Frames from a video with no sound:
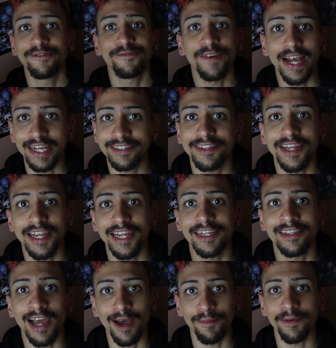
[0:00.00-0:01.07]
fascinating
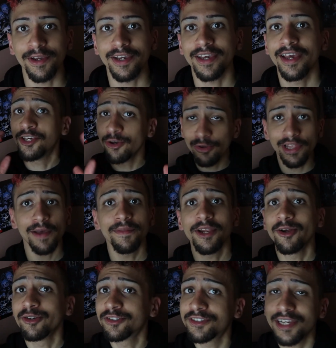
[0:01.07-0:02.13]
topic. You let me
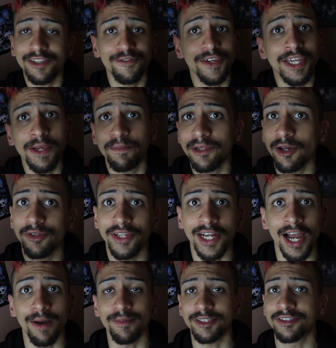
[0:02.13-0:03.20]
know six feet deep below in the
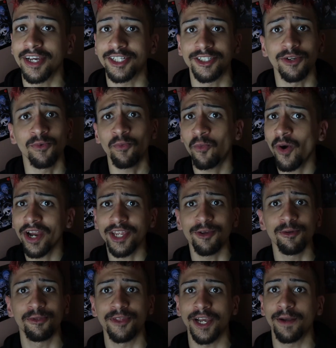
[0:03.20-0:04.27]
comment section what
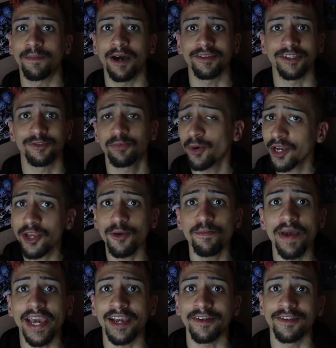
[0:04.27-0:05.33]
you think about this. What do you
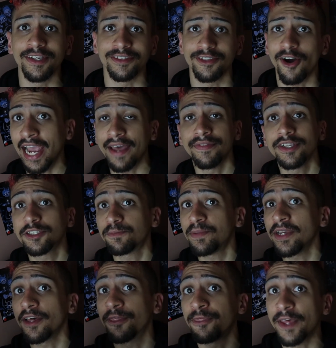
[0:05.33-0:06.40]
make of this? Can this
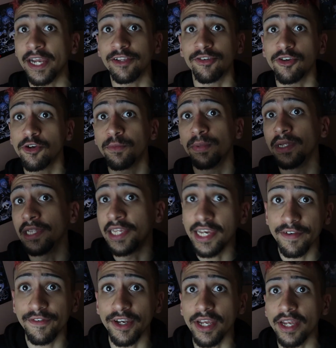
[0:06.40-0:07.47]
be a thing? Do you
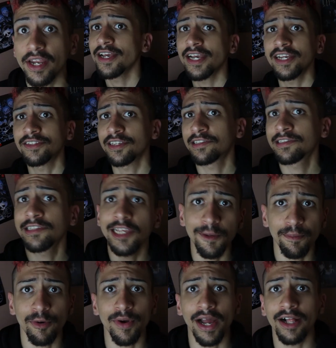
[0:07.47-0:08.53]
believe in it? Is it
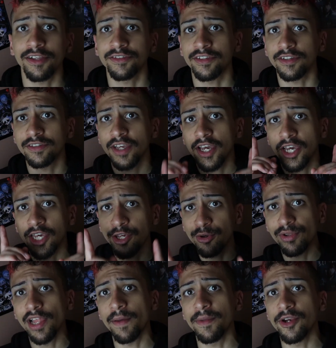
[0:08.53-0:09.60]
sleep paralysis?
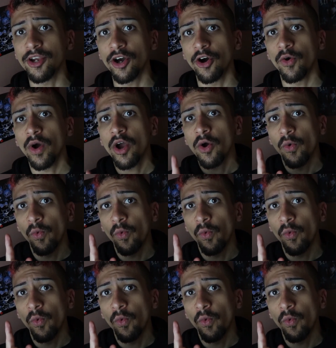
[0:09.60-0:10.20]
You let me know